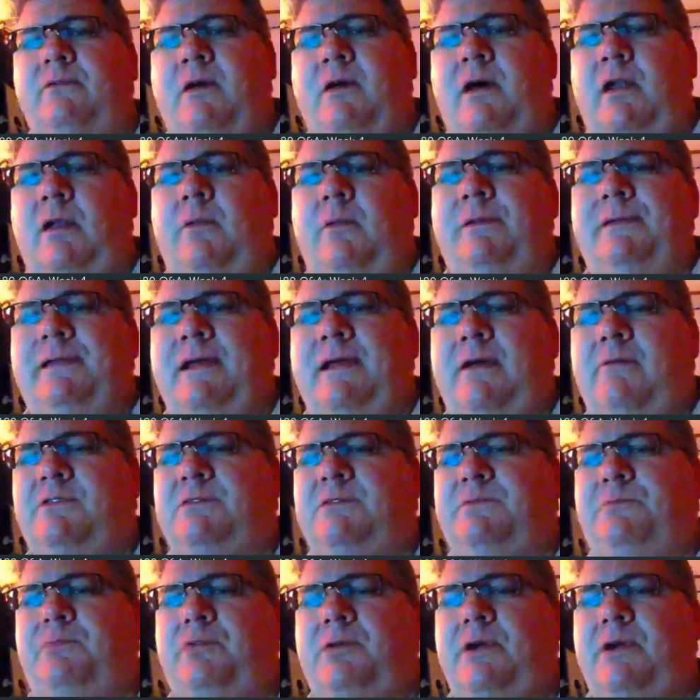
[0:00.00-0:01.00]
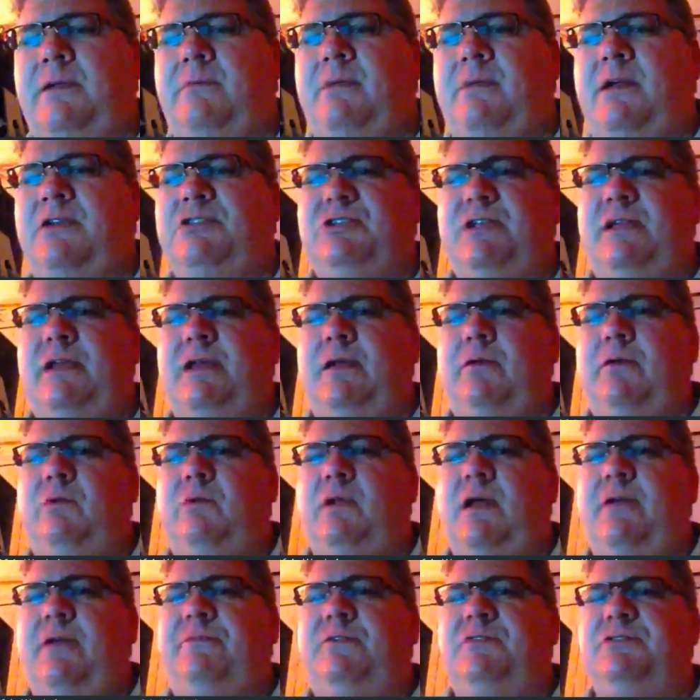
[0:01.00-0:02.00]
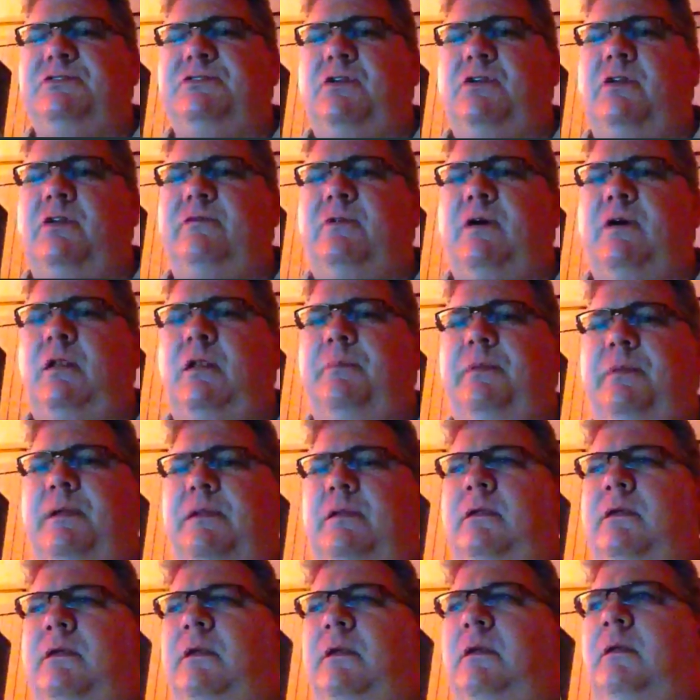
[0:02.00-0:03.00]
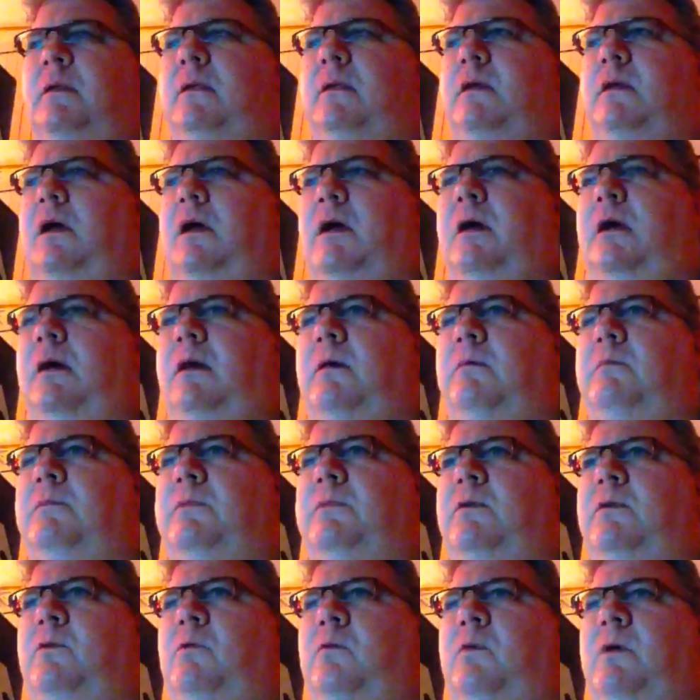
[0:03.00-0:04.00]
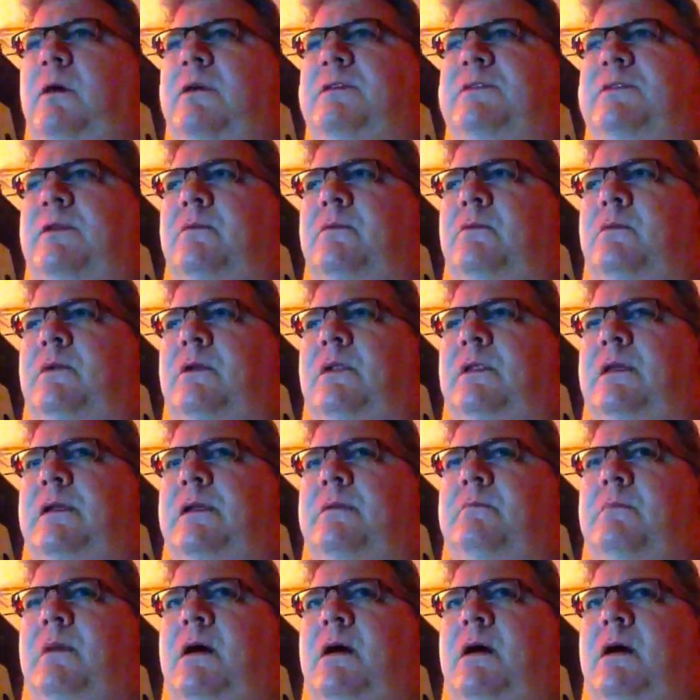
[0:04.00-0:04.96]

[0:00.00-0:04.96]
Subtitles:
development. That was pretty much it when I first started developing. There wasn't really